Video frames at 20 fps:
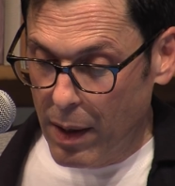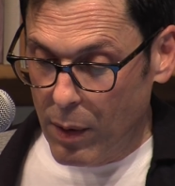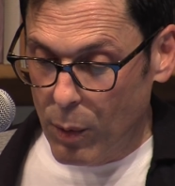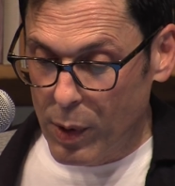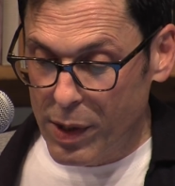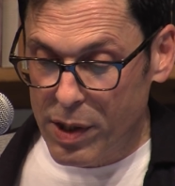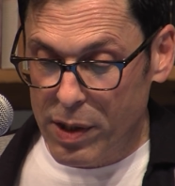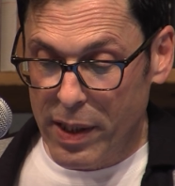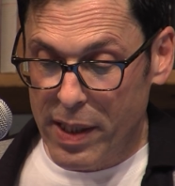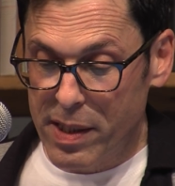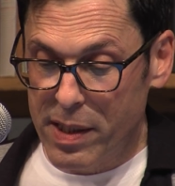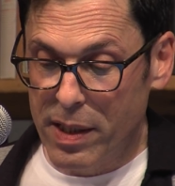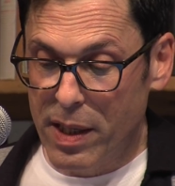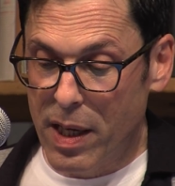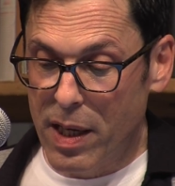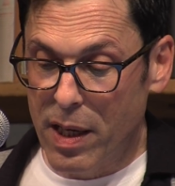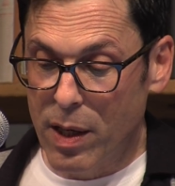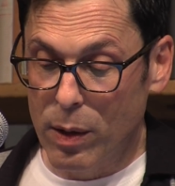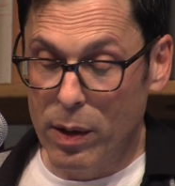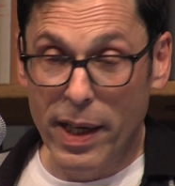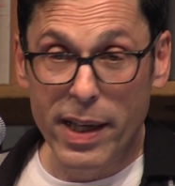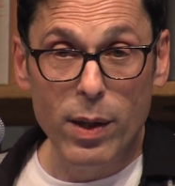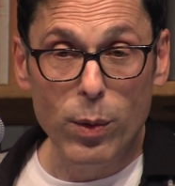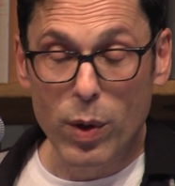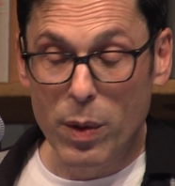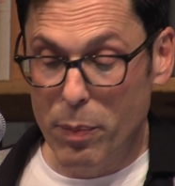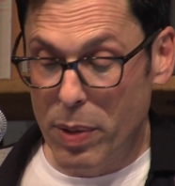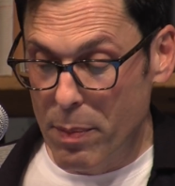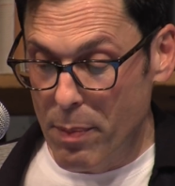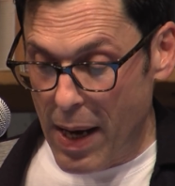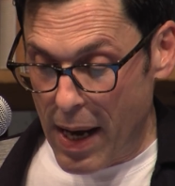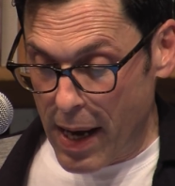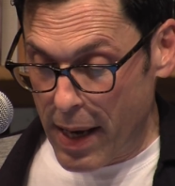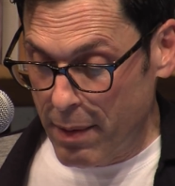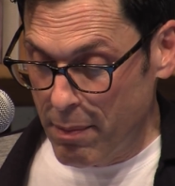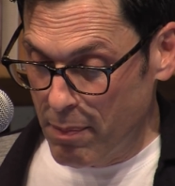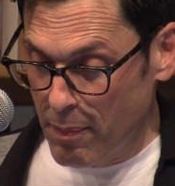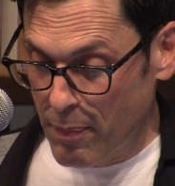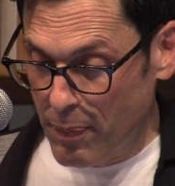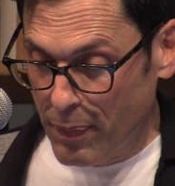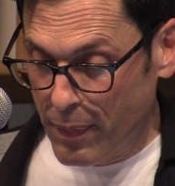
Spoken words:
which less than a year later would be mine.